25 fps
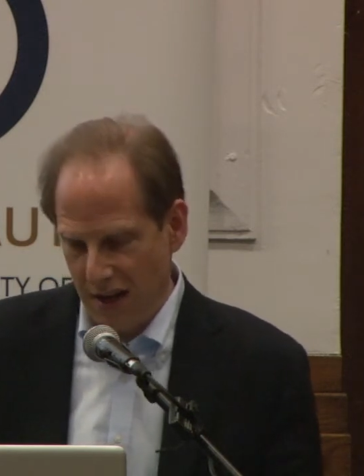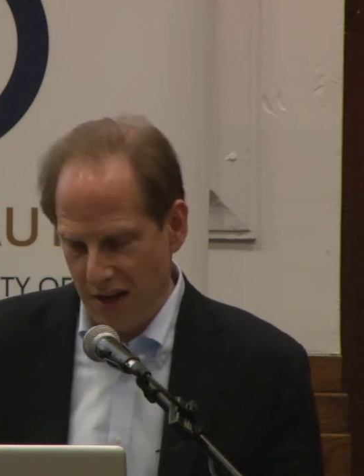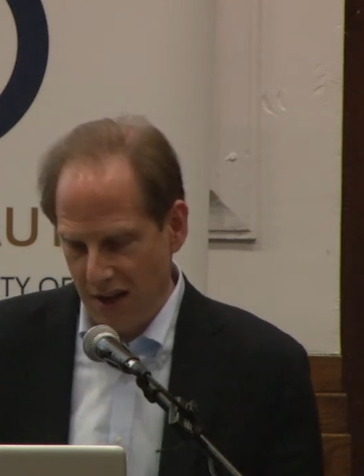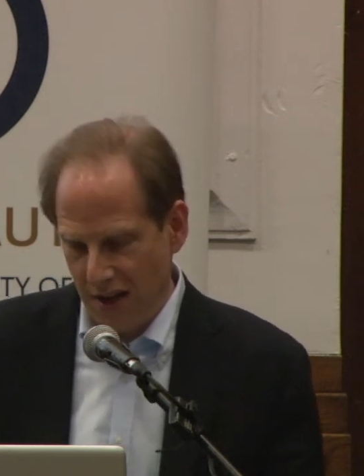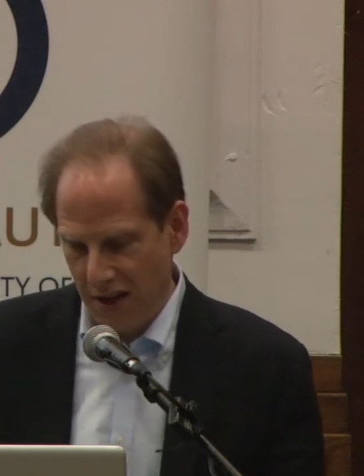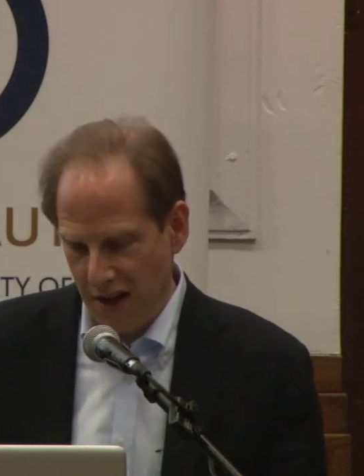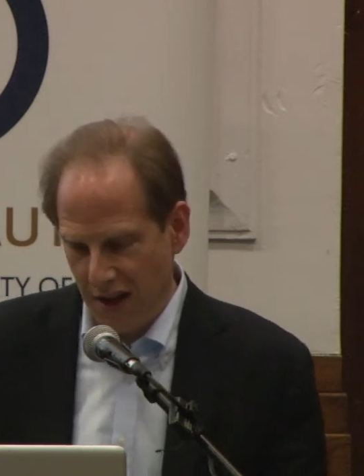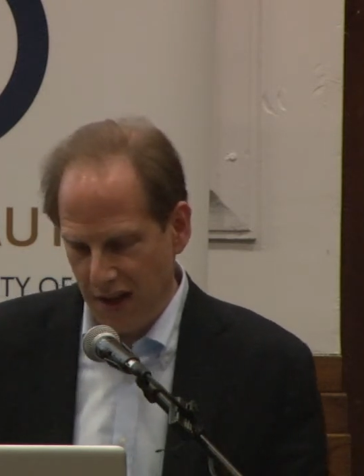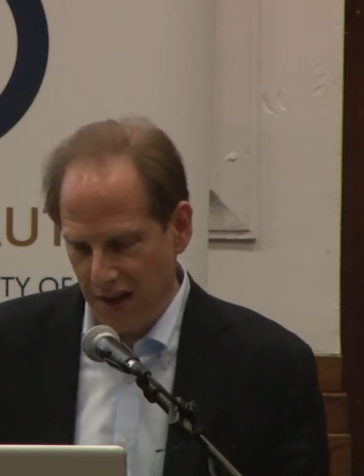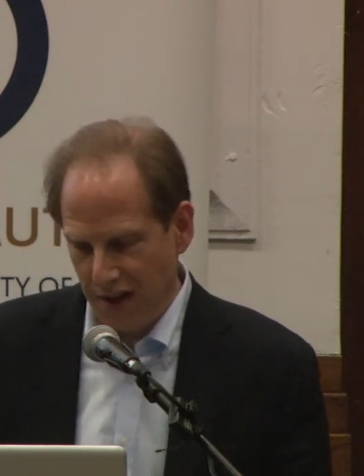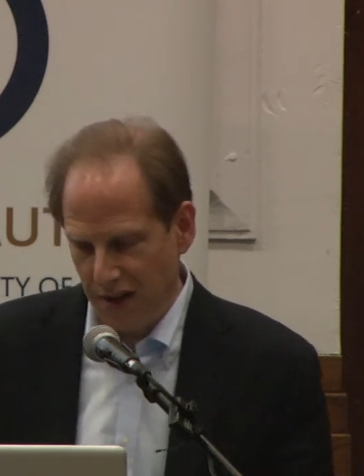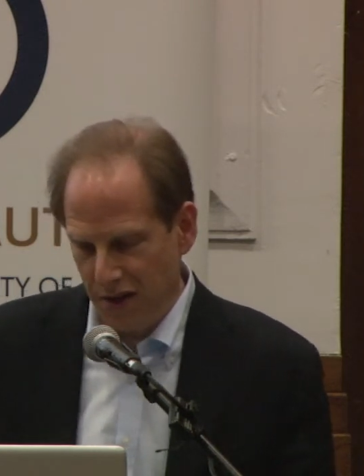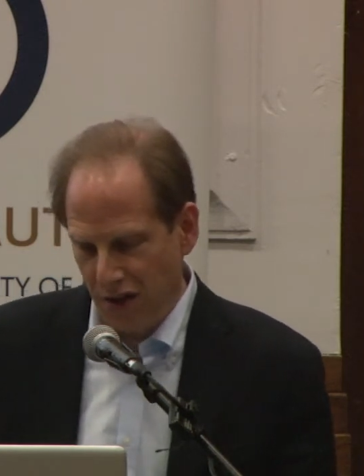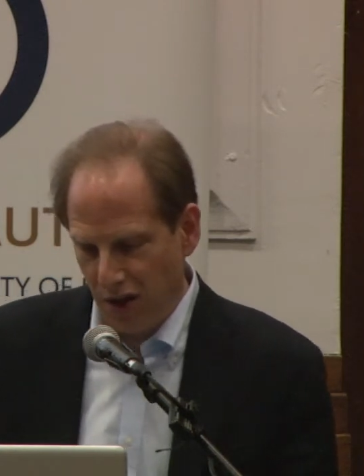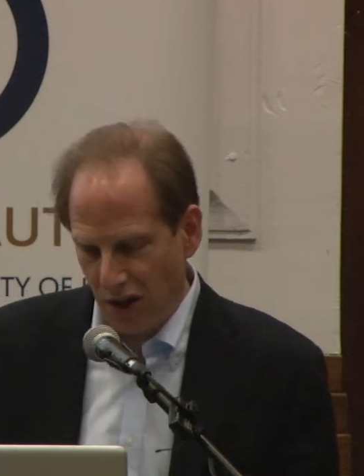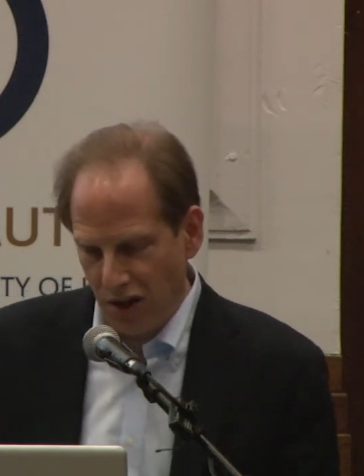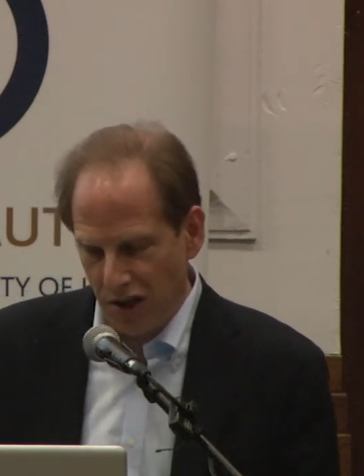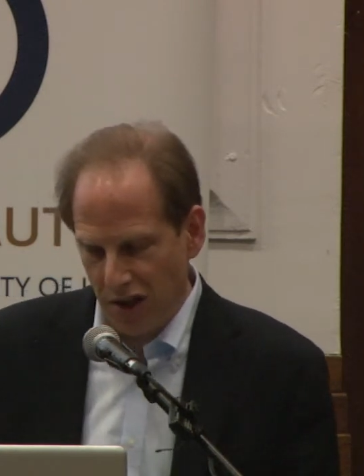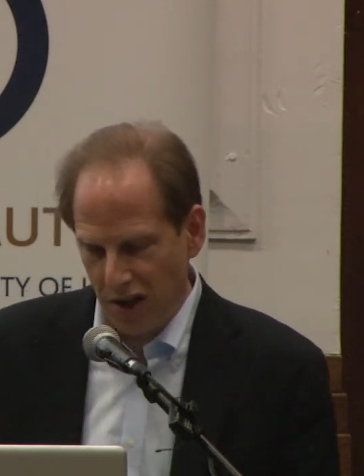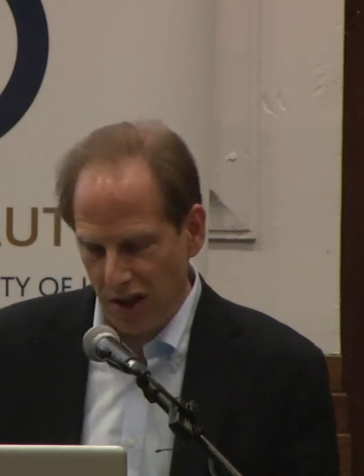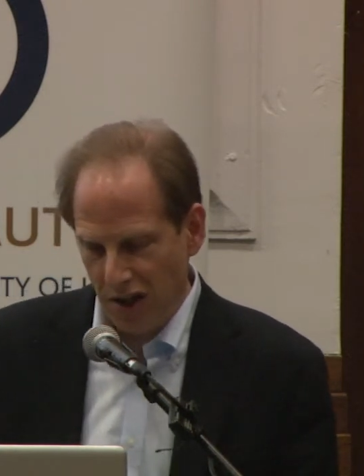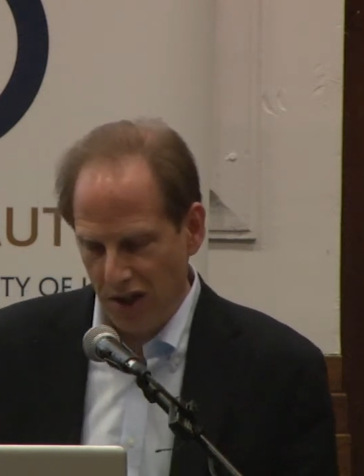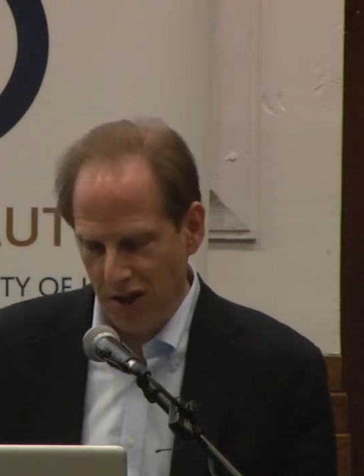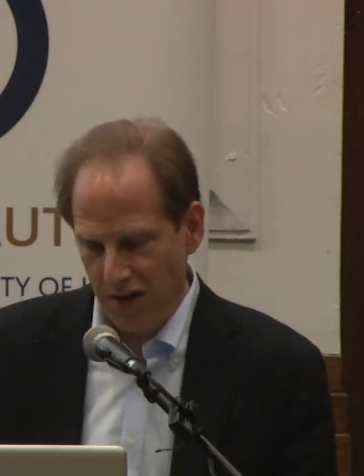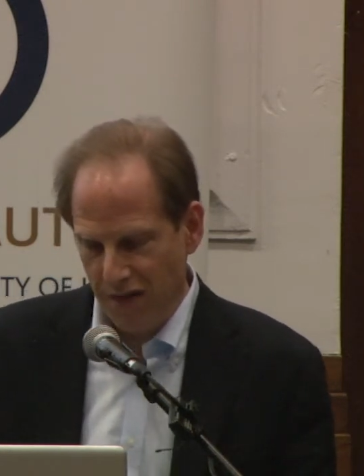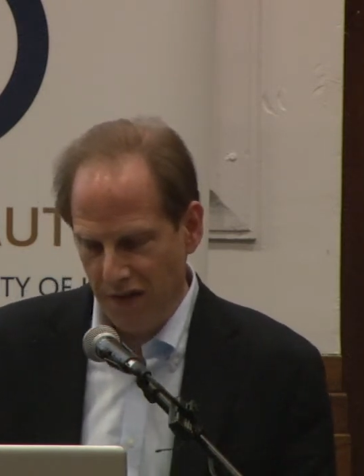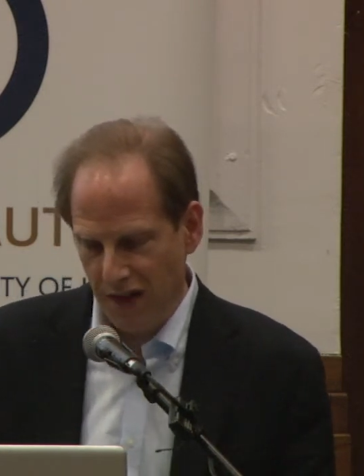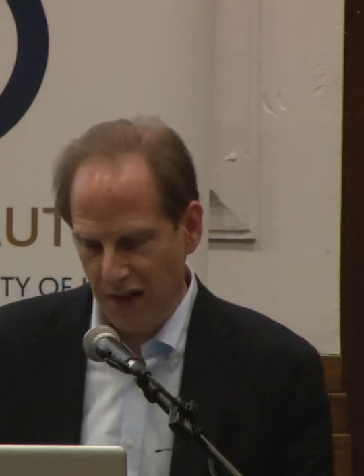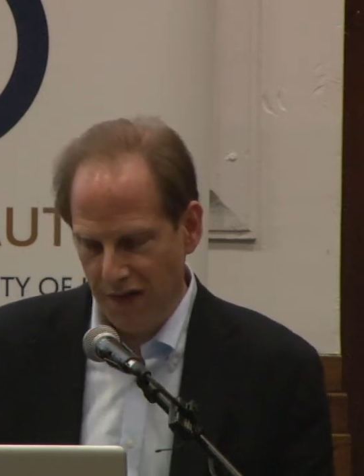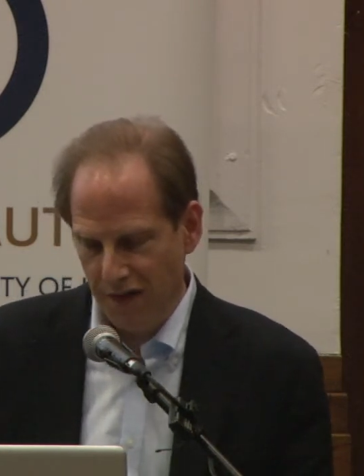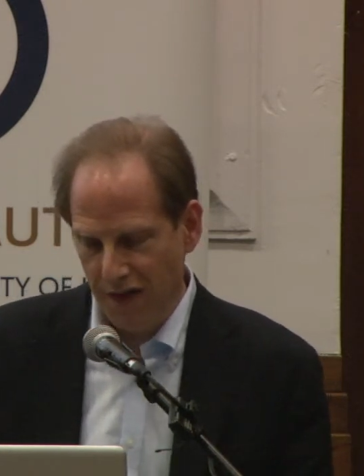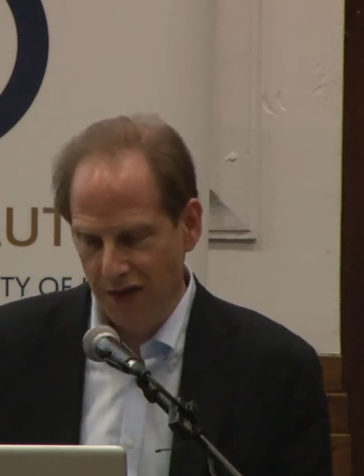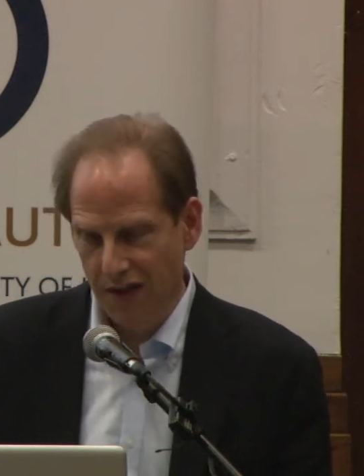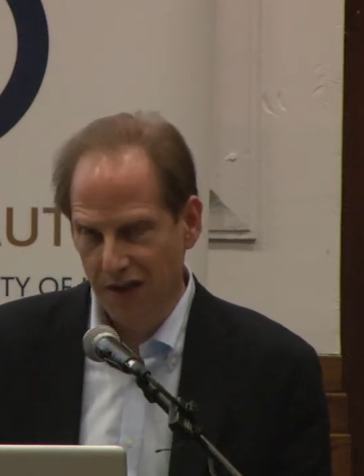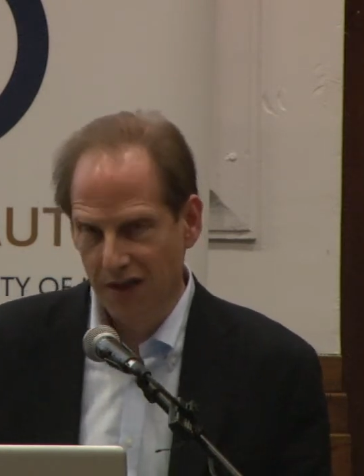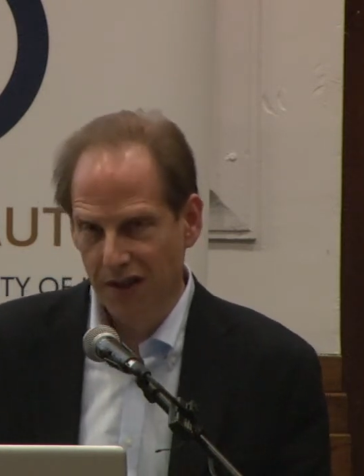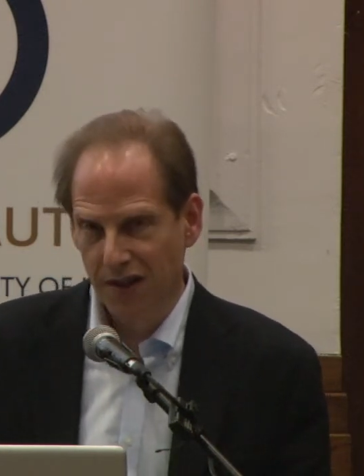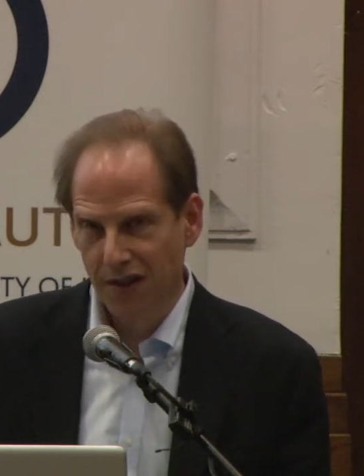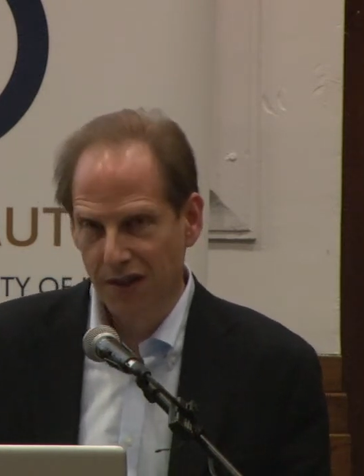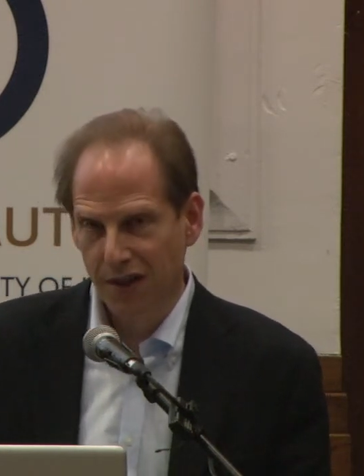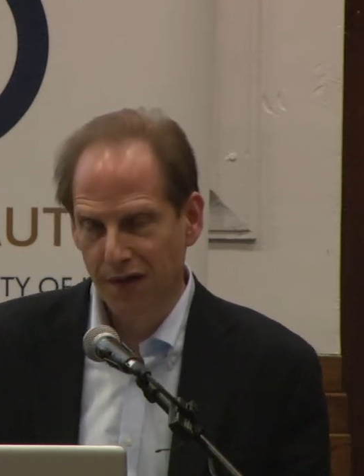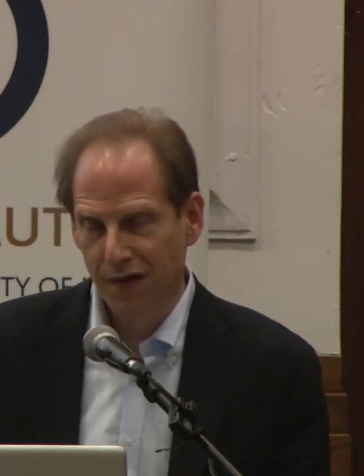there's not a lot of evidence